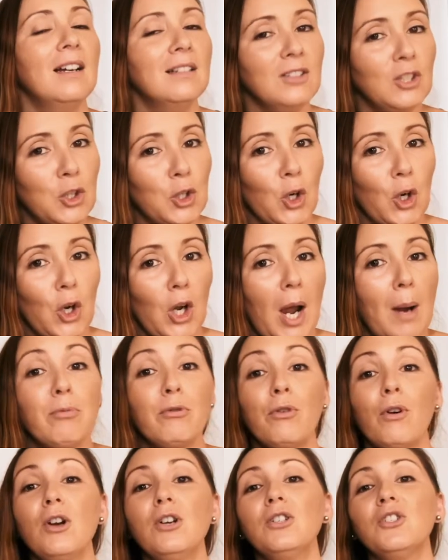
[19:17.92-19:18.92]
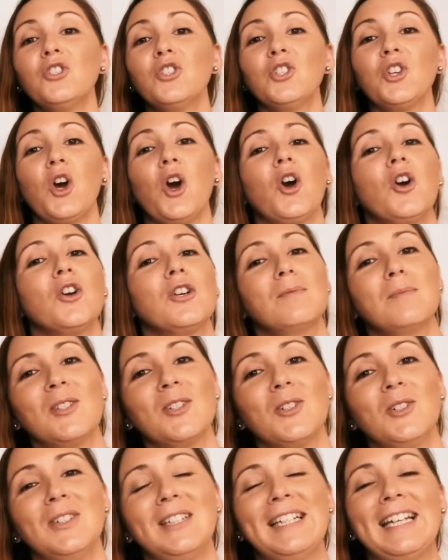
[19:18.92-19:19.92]
you know, approach to
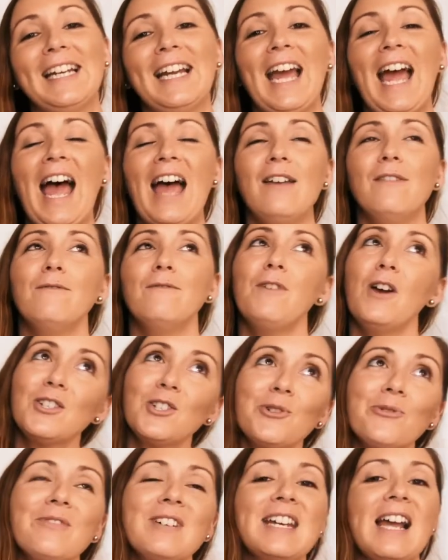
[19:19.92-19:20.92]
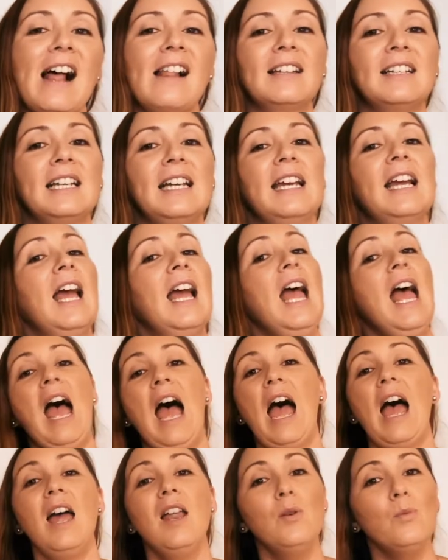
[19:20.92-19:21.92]
homeschooling and virtual reality,
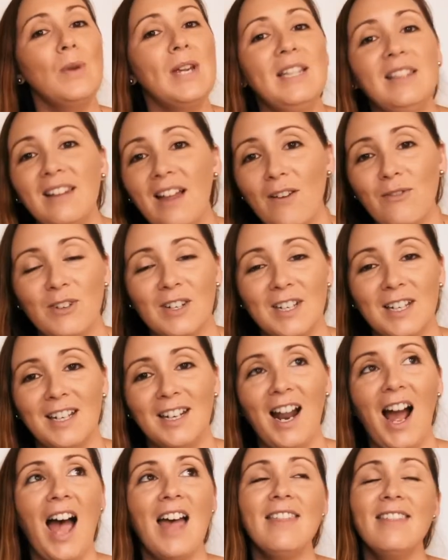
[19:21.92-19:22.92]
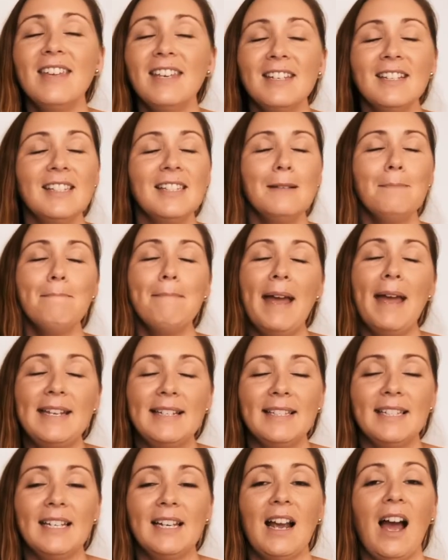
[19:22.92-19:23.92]
and we love it. I think it's
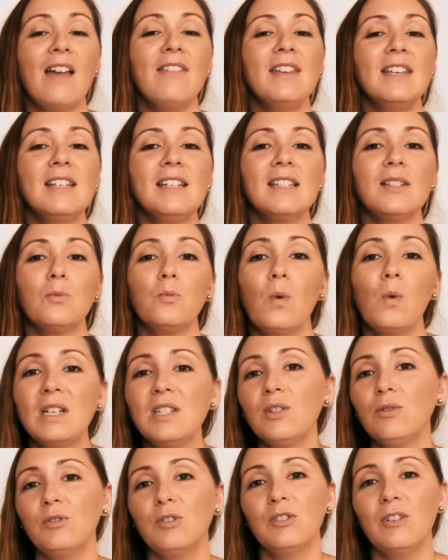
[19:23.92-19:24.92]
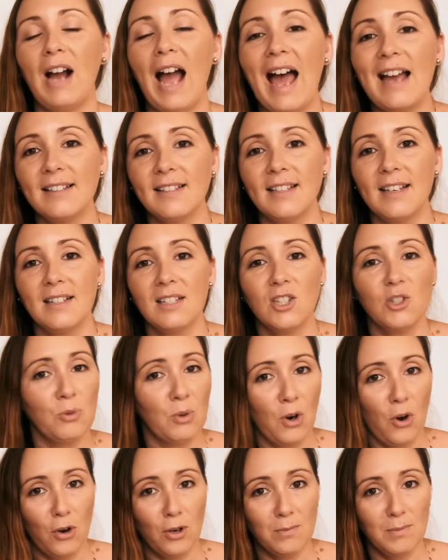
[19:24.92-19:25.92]
amazing. I think it's a wonderful asset to a
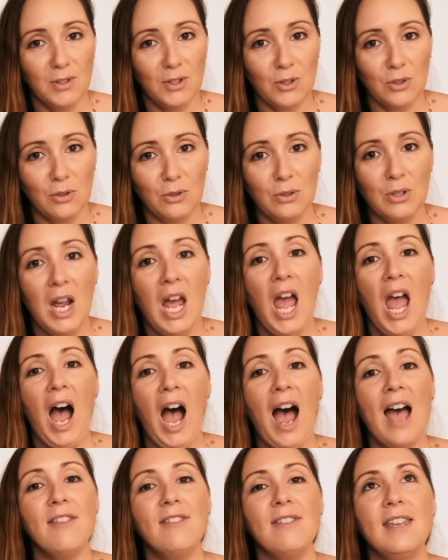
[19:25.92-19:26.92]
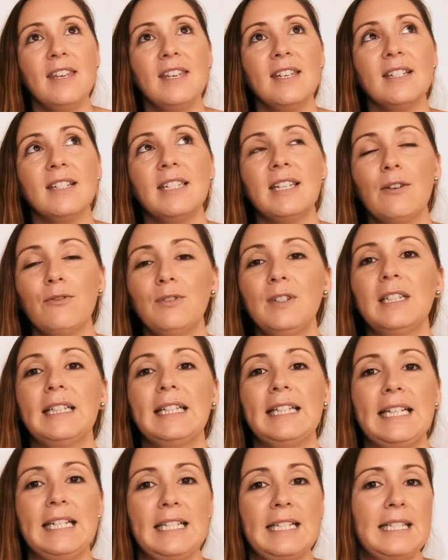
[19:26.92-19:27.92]
homeschool. I think it
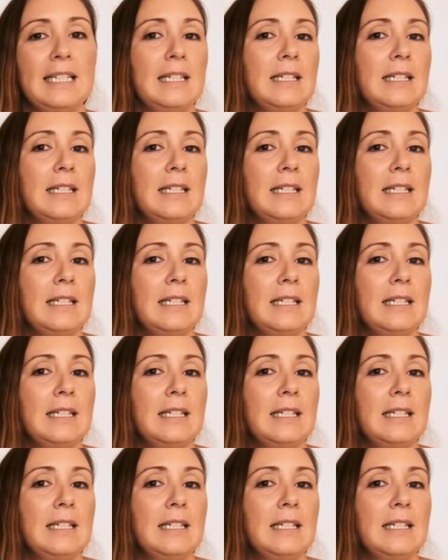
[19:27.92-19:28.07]
definitely is